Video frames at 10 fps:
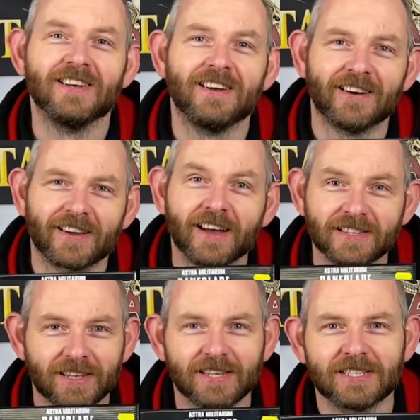Okay.
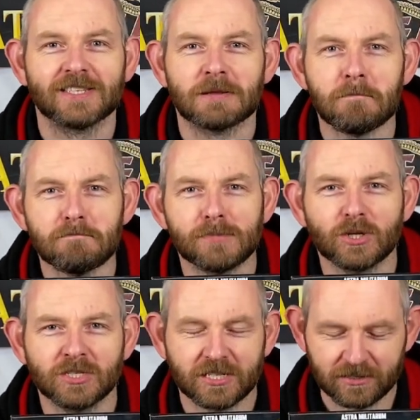So this is a
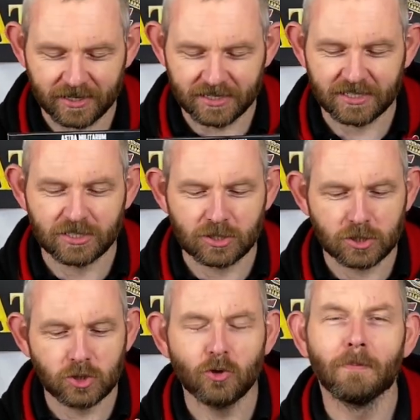monstrous,
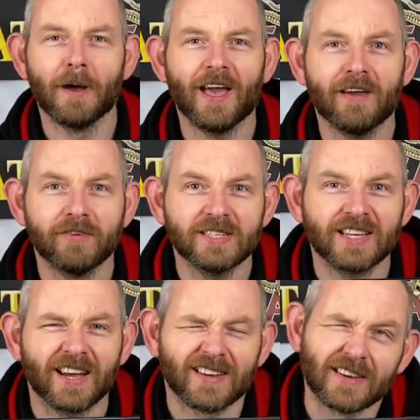super heavy
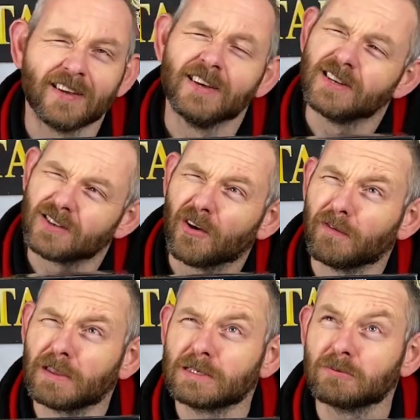tank. So
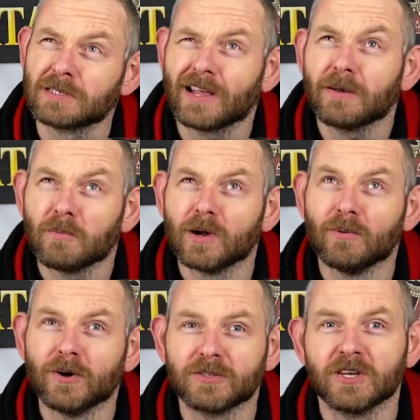if this was like World
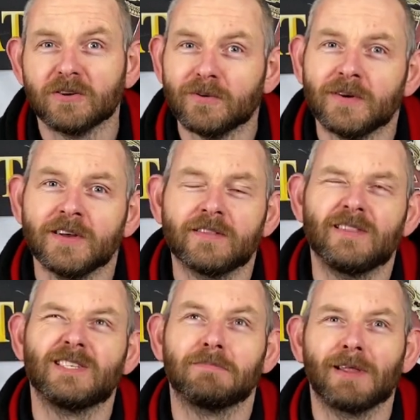War II,
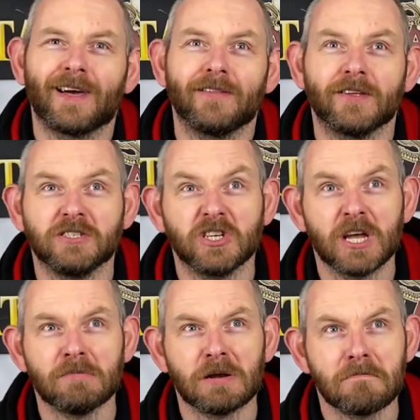this would be like the
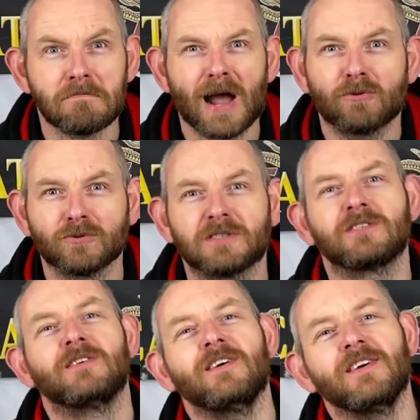German
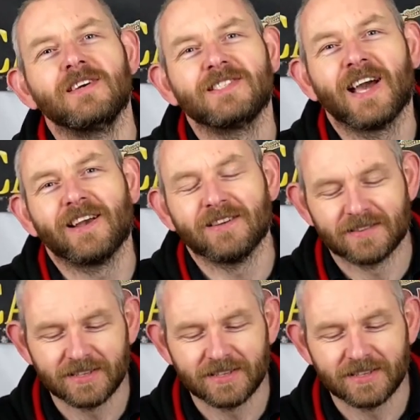Maus tank.